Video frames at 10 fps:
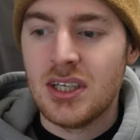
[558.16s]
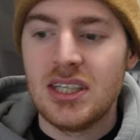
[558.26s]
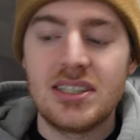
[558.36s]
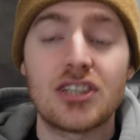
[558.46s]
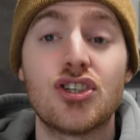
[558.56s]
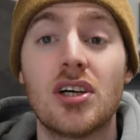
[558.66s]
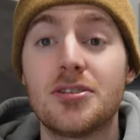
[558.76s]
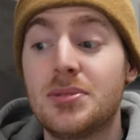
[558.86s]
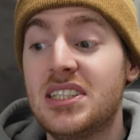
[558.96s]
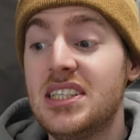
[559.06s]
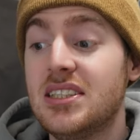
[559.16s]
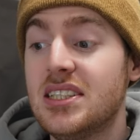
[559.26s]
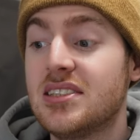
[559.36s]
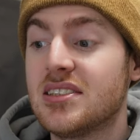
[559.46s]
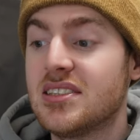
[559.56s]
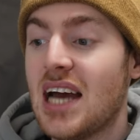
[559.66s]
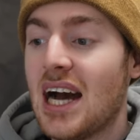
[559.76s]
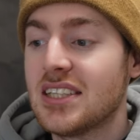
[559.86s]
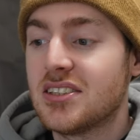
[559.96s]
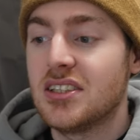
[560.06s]
He's actually got some decent
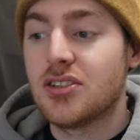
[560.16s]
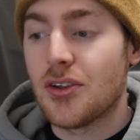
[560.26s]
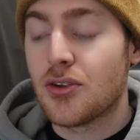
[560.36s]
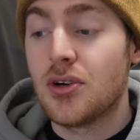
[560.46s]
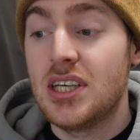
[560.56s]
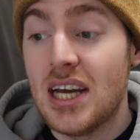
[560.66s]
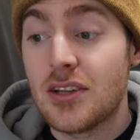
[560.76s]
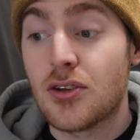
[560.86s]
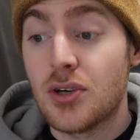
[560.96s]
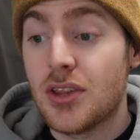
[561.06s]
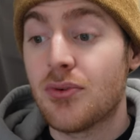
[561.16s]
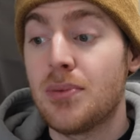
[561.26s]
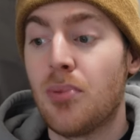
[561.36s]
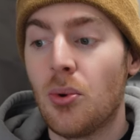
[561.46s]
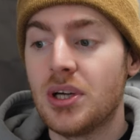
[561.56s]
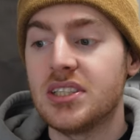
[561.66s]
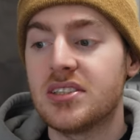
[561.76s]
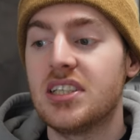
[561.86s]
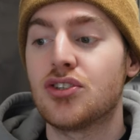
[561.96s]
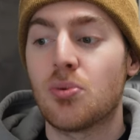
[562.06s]
stats. He's got he had 33
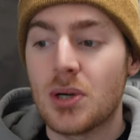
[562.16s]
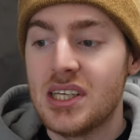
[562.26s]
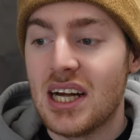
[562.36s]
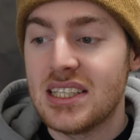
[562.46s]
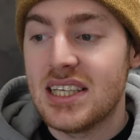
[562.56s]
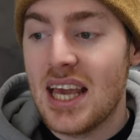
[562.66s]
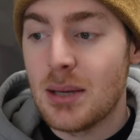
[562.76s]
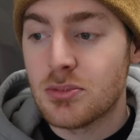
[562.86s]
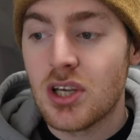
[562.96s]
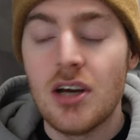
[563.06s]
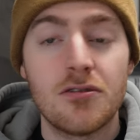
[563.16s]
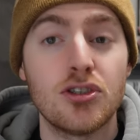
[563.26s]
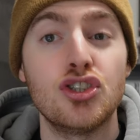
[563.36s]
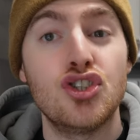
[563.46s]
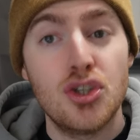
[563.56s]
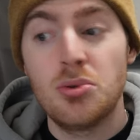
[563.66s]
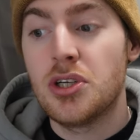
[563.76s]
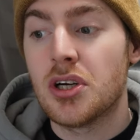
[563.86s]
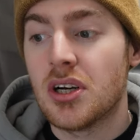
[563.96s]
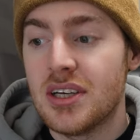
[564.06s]
points in 29 games for the
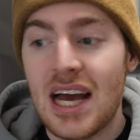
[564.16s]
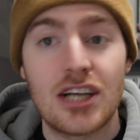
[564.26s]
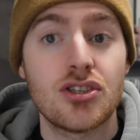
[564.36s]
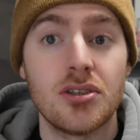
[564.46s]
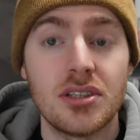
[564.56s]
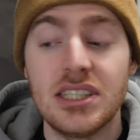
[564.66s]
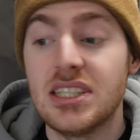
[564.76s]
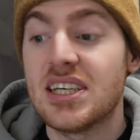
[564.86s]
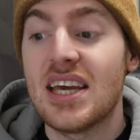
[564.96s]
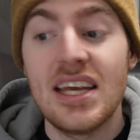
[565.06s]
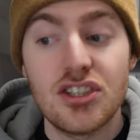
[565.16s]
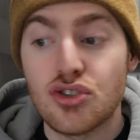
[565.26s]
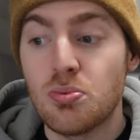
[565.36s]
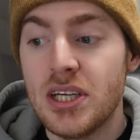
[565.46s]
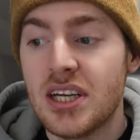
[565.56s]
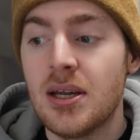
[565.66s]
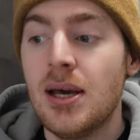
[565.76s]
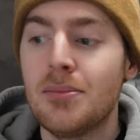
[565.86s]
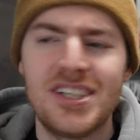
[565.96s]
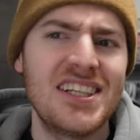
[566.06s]
Junior National League in Sweden.
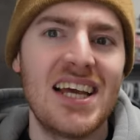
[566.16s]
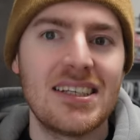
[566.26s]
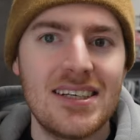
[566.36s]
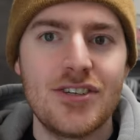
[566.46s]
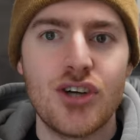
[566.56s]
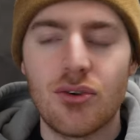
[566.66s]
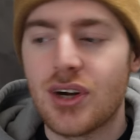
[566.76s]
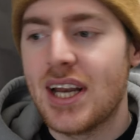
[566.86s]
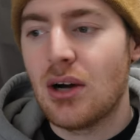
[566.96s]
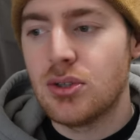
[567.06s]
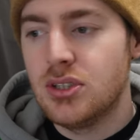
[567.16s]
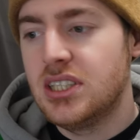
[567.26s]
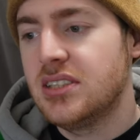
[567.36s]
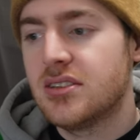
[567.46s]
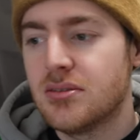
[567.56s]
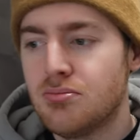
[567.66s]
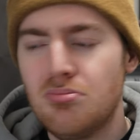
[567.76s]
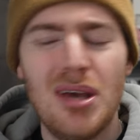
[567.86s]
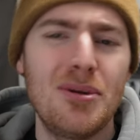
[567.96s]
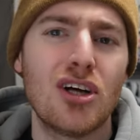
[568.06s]
But in the SHL right now, he's
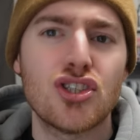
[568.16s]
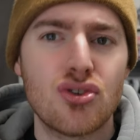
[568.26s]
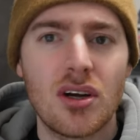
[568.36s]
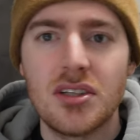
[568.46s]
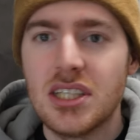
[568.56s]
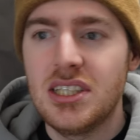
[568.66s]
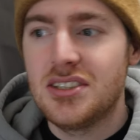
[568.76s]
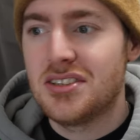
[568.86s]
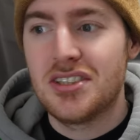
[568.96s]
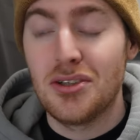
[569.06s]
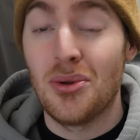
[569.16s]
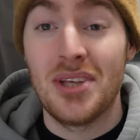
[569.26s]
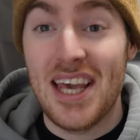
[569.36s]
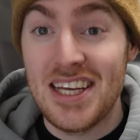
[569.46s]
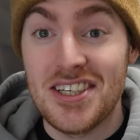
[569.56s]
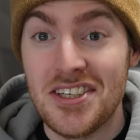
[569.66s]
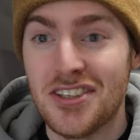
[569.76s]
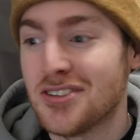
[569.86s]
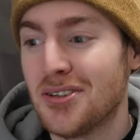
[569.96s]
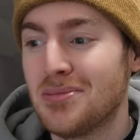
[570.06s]
maybe not struggling. He's still only 18
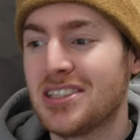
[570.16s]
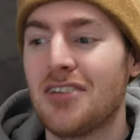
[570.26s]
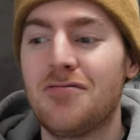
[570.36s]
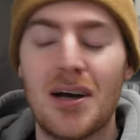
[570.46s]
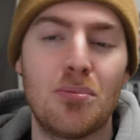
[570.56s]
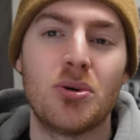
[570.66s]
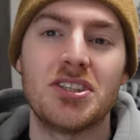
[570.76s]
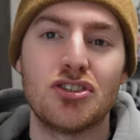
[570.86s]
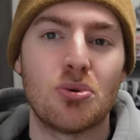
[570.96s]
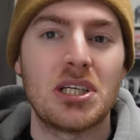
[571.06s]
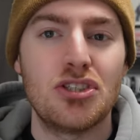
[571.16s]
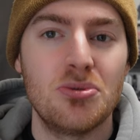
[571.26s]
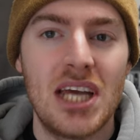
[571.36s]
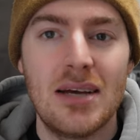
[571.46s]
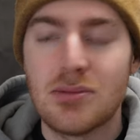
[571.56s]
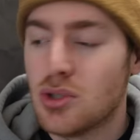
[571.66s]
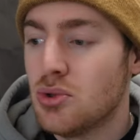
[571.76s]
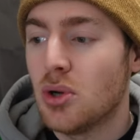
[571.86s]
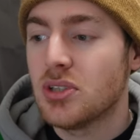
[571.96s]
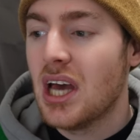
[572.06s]
years old. He's got 5 points in 22 games. Who
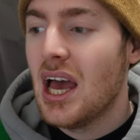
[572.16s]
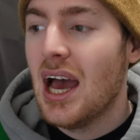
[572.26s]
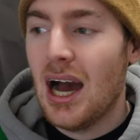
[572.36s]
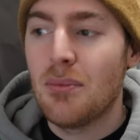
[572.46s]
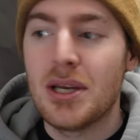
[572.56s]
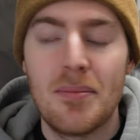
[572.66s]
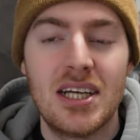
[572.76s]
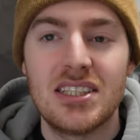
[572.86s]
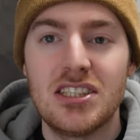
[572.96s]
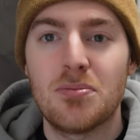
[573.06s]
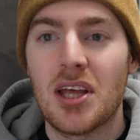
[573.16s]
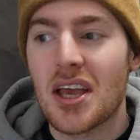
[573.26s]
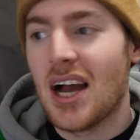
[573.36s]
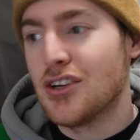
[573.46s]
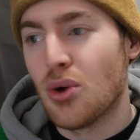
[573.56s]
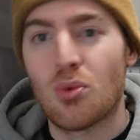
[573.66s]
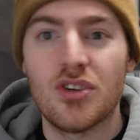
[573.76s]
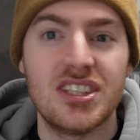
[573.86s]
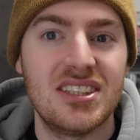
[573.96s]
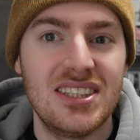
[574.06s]
knows how many minutes he's playing? I don't
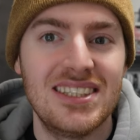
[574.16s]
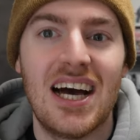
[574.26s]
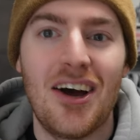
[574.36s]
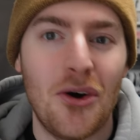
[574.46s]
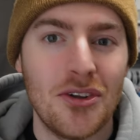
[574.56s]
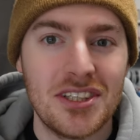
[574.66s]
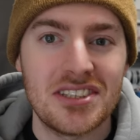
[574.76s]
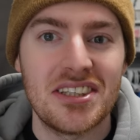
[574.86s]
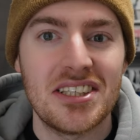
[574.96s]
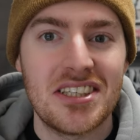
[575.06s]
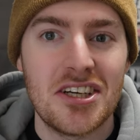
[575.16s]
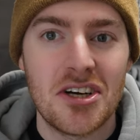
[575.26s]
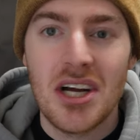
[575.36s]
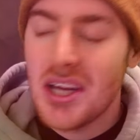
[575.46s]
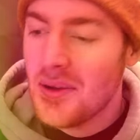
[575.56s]
really see that on this list here.